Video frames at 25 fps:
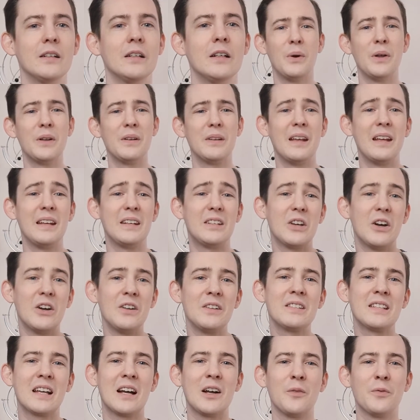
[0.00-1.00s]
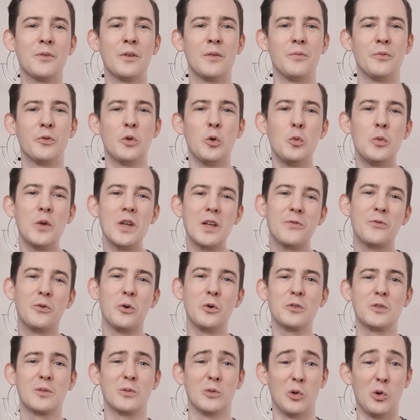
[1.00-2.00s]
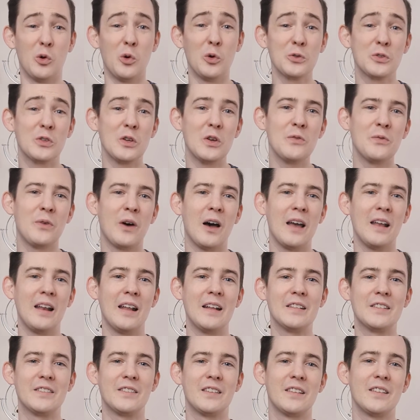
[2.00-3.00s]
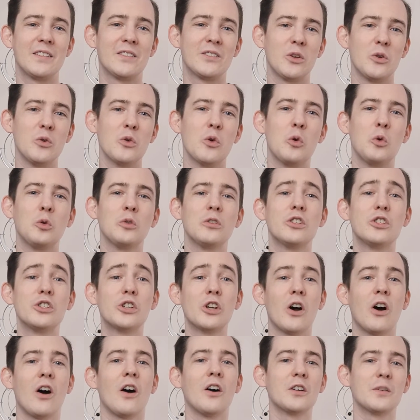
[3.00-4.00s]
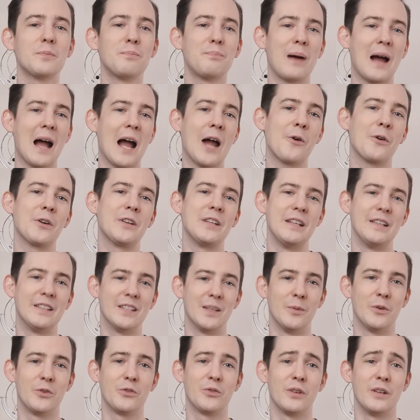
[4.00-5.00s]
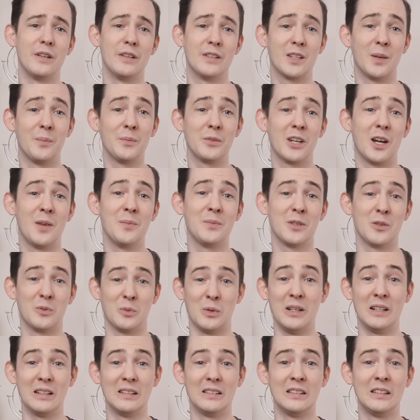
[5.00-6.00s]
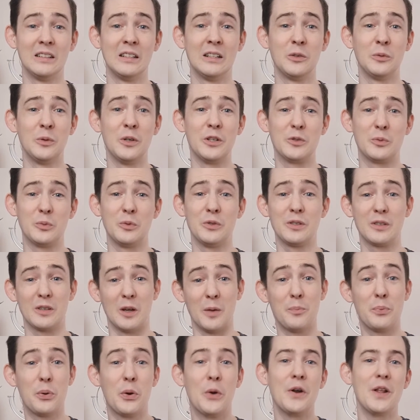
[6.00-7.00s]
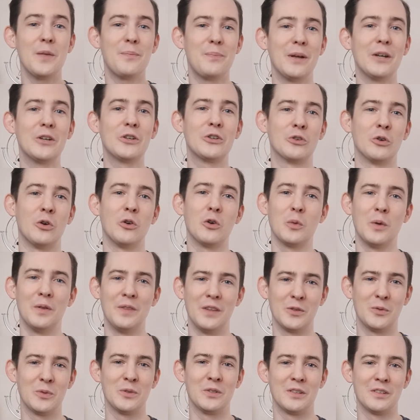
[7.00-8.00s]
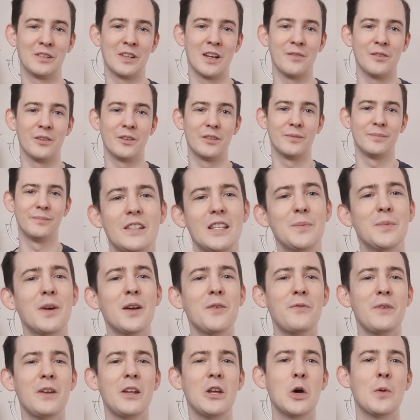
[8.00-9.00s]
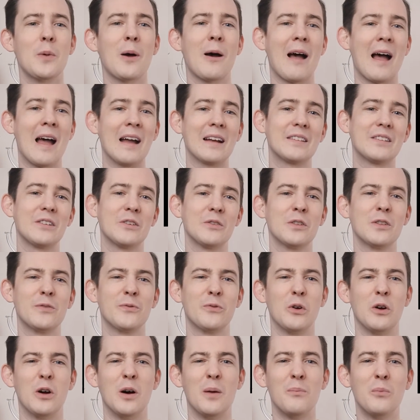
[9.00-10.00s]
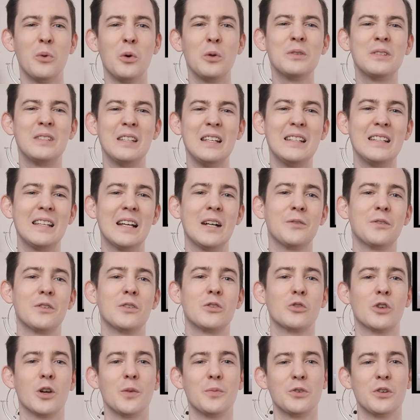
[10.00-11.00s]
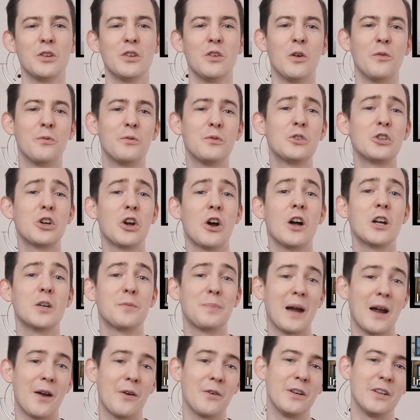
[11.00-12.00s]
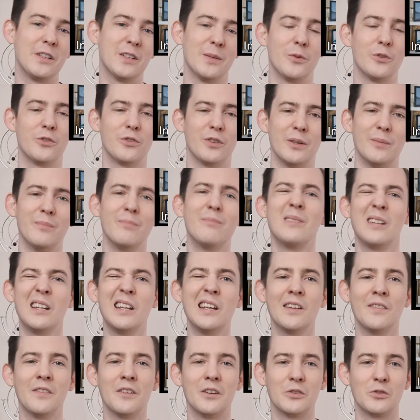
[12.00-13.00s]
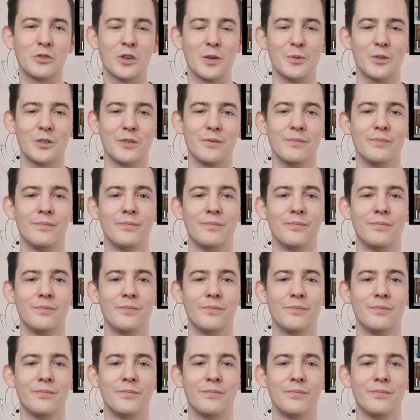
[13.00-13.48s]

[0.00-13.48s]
But it turns out that the weak force also violates this so-called charge parity symmetry sometimes as well, which was a pretty big shock when this was discovered. See my video about axions for a more detailed description of charge parity symmetry. Link in the description.